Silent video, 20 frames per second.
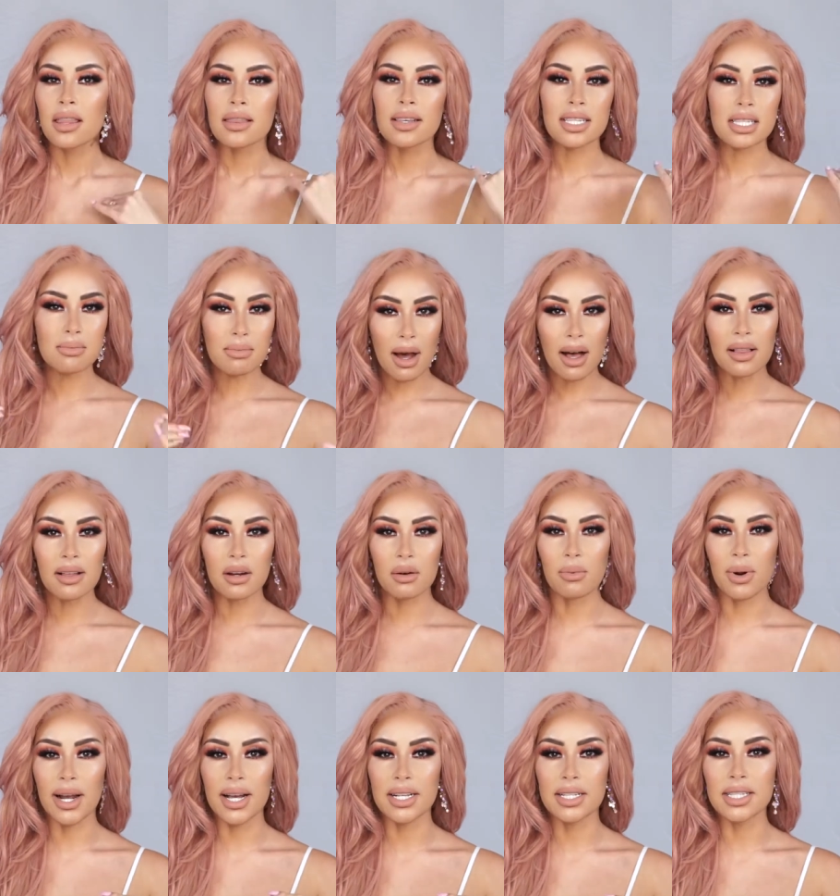the smaller
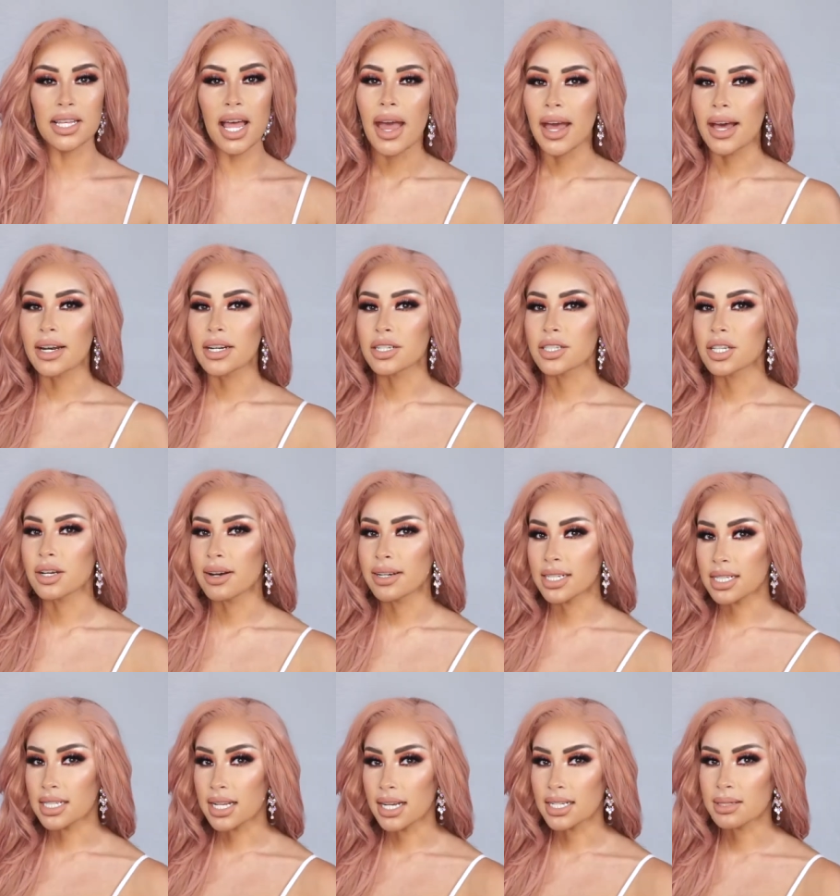ones and so I
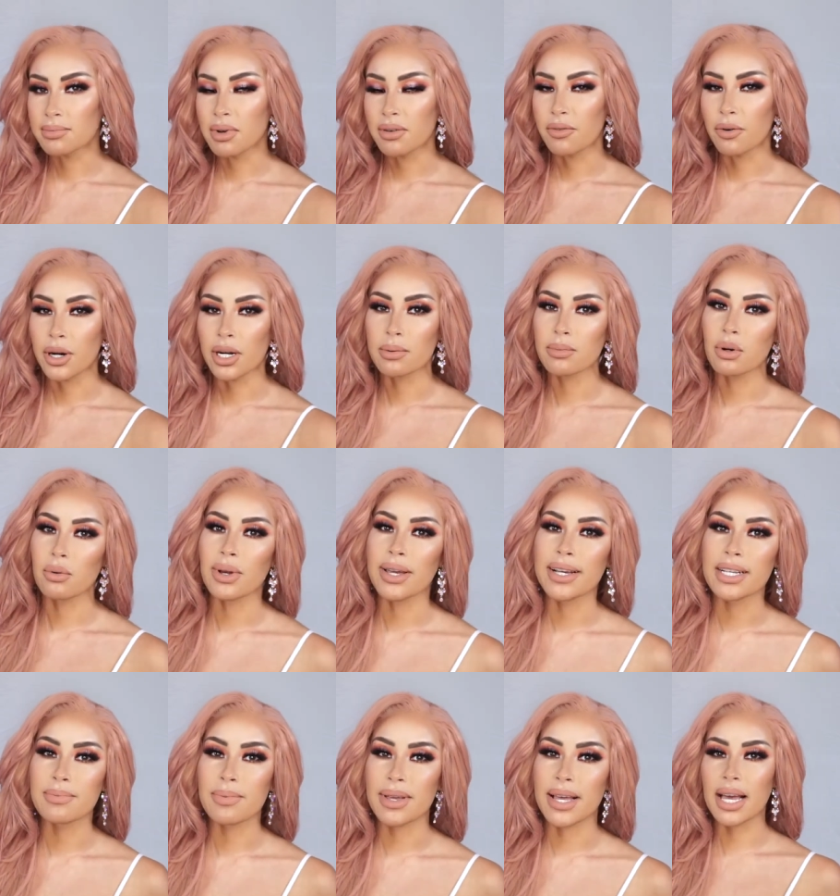just got some affordable
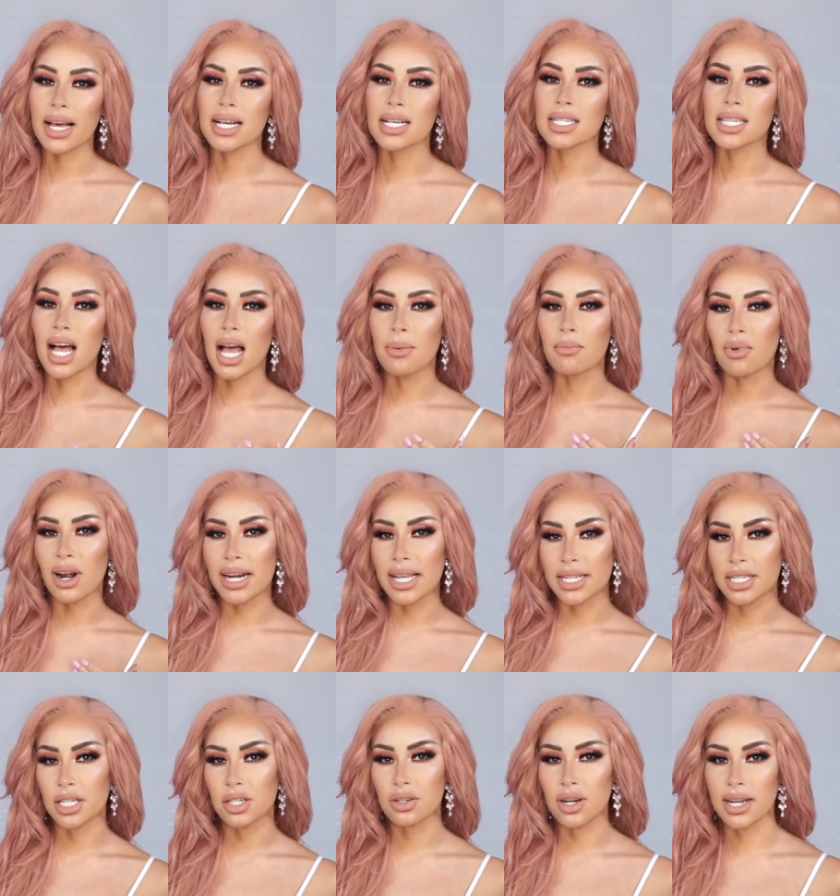wigs because I'm
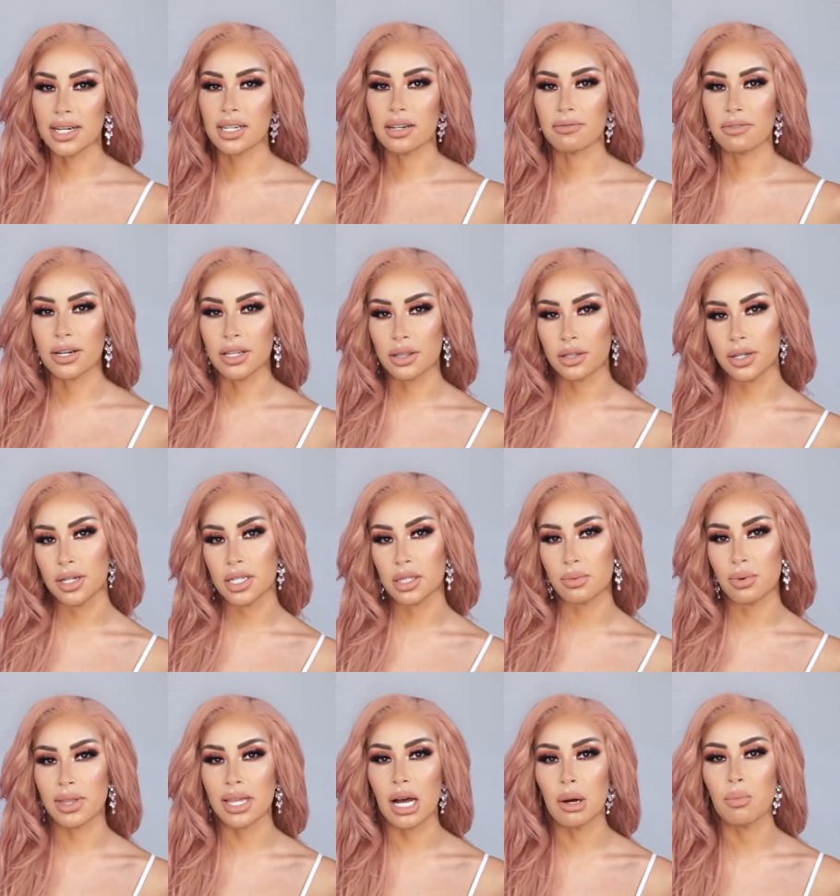ready to try different looks
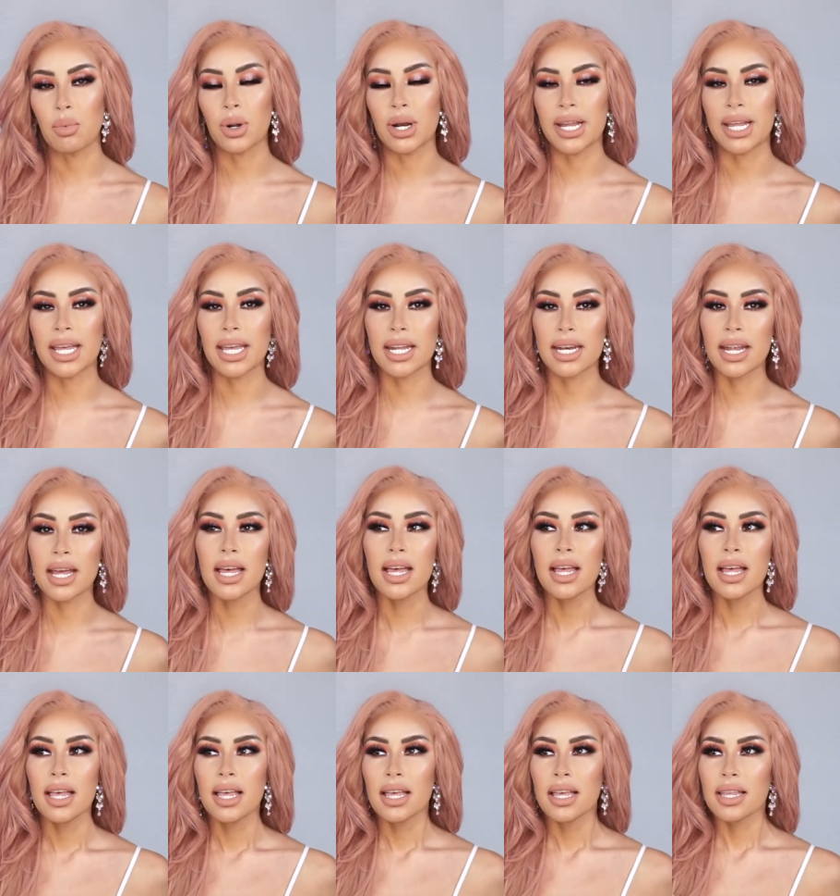without putting in
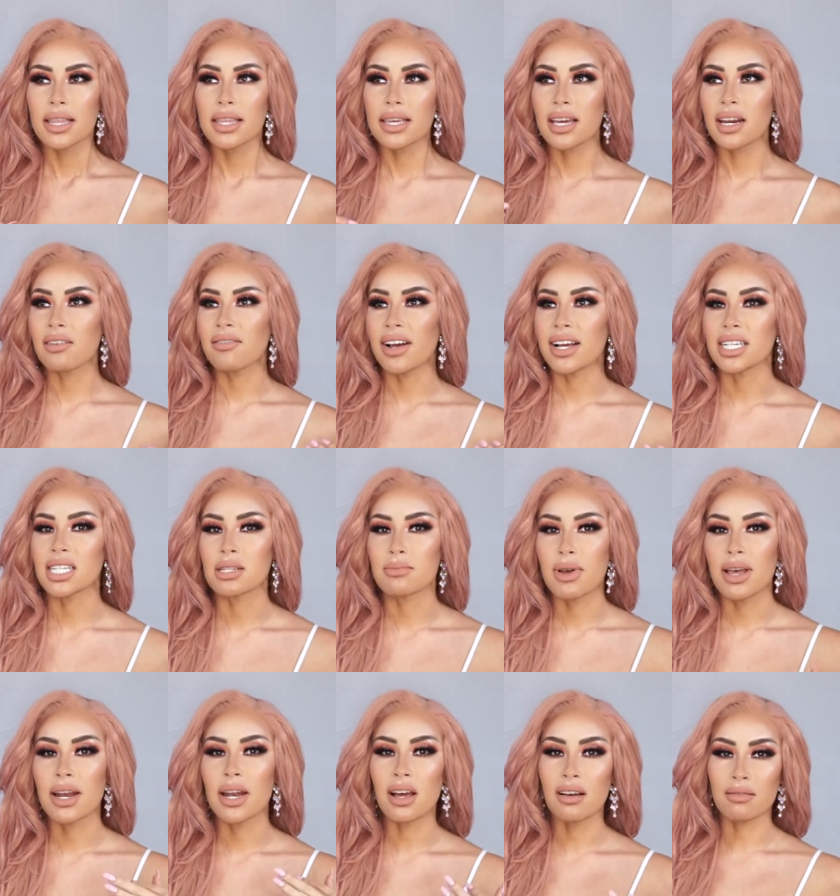the
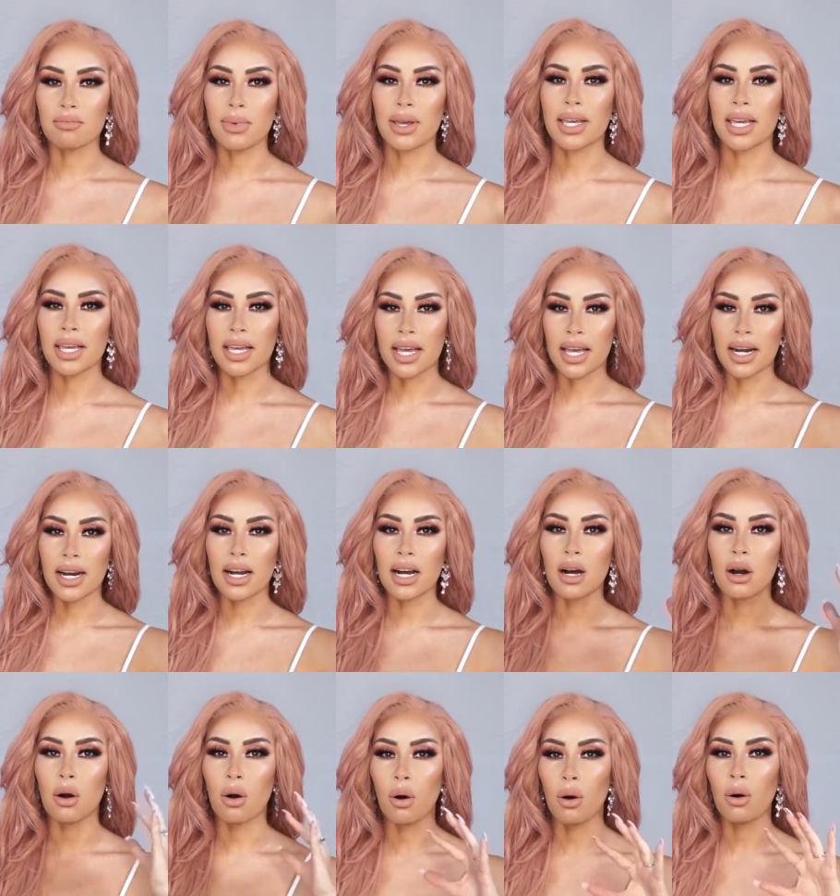investment of making it
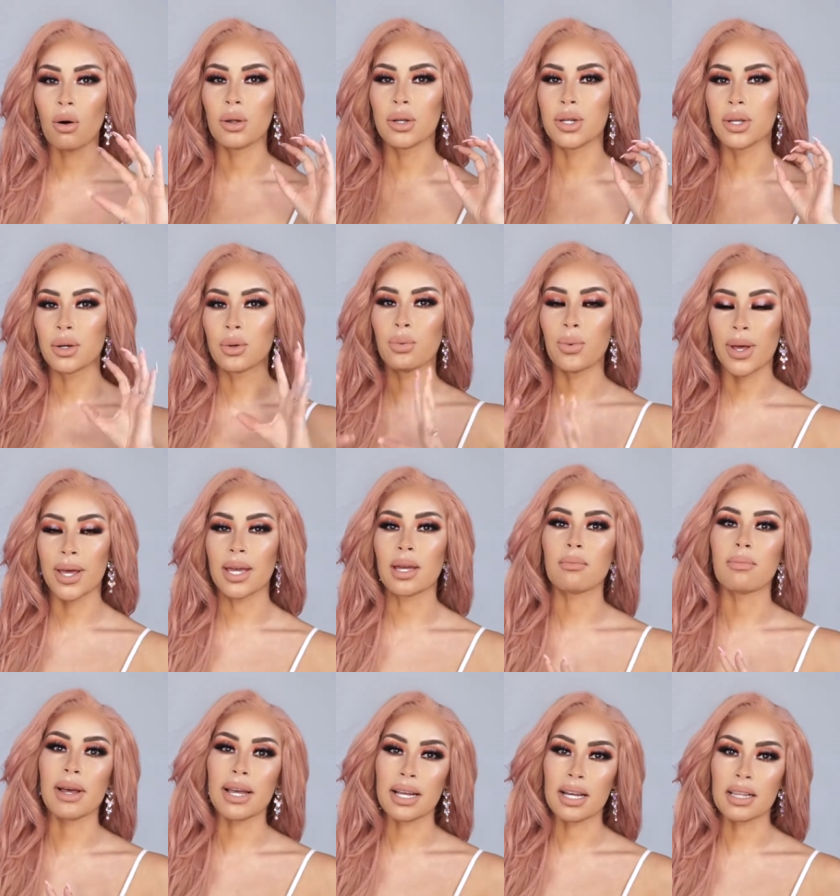a whole new wig
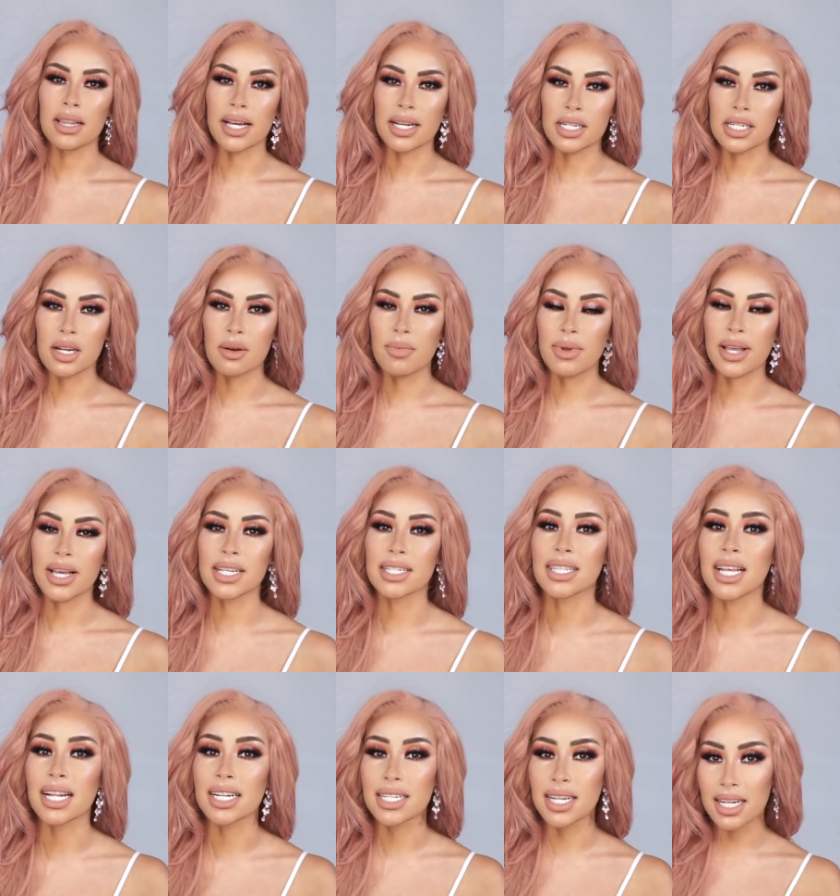in my collection
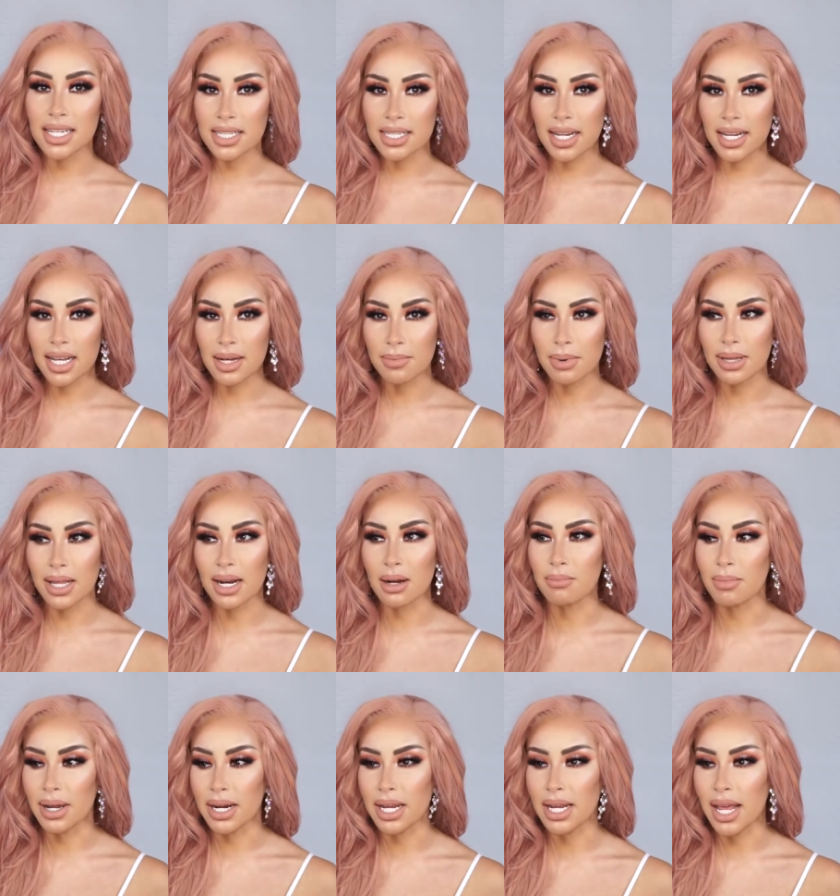because that does take up a lot
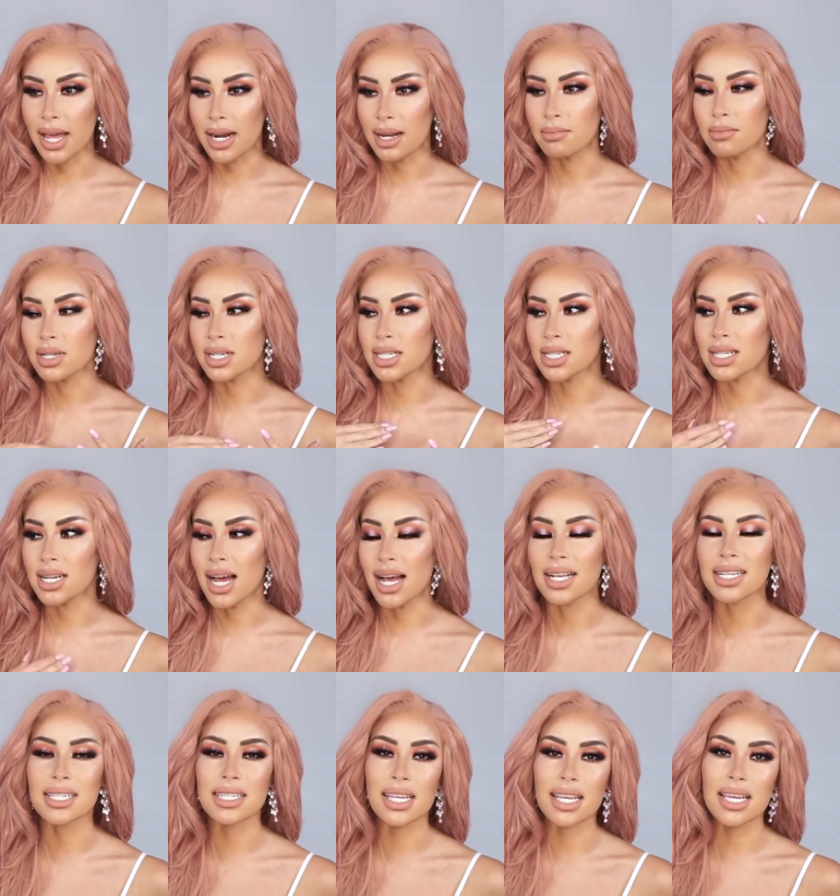of money and I'm just
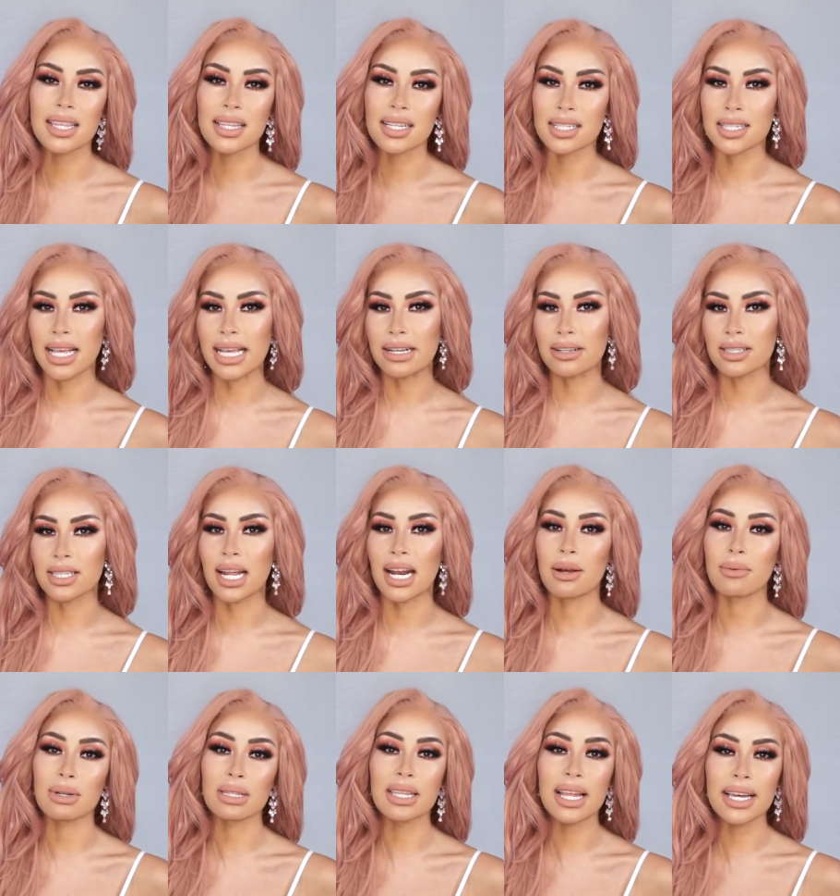not seeing the sales that
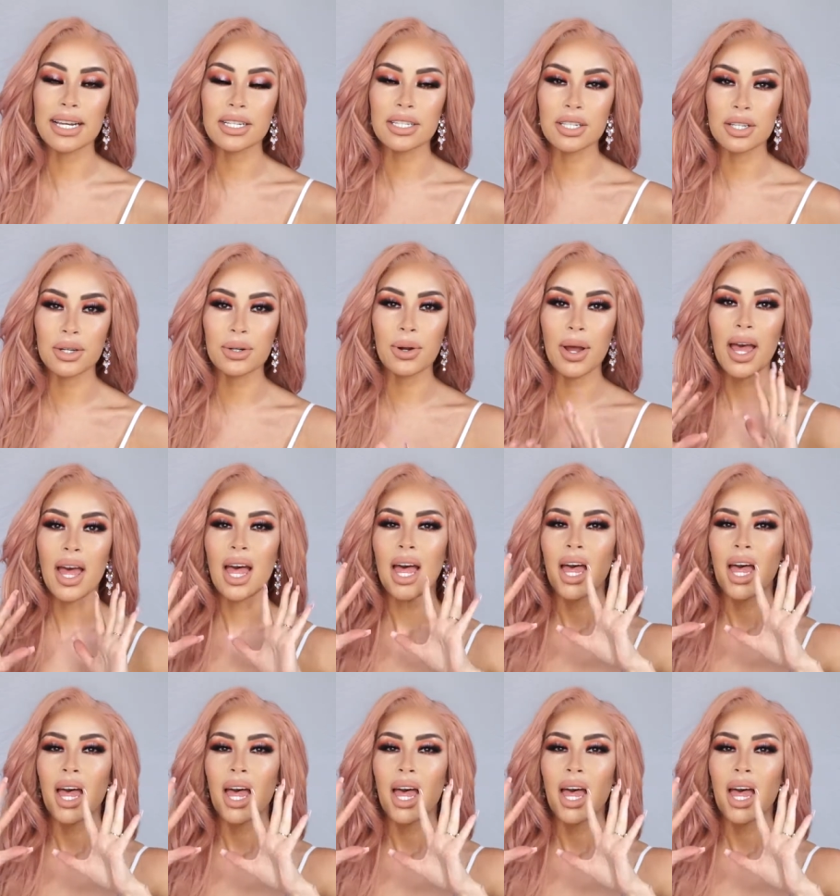I would like to